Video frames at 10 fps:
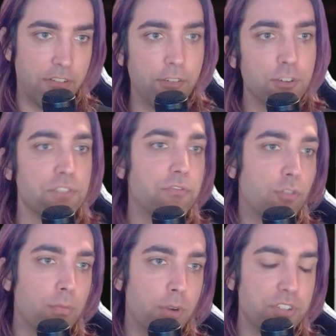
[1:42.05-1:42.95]
First and
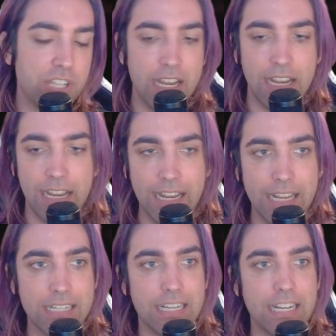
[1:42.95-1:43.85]
foremost
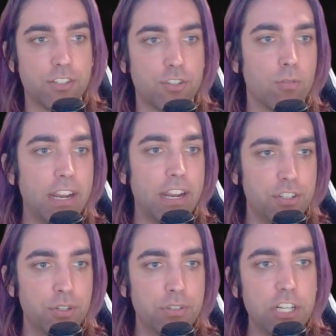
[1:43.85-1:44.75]
is it's great
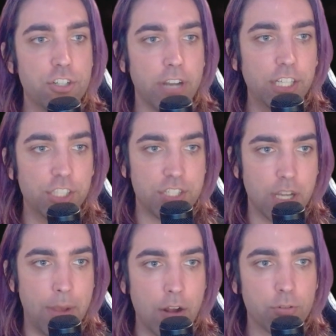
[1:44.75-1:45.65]
to teach your agents
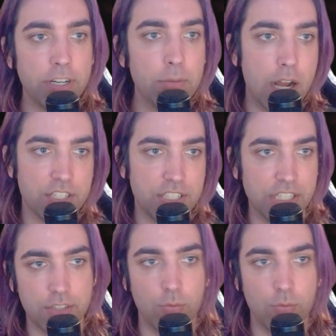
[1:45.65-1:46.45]
about green boxes.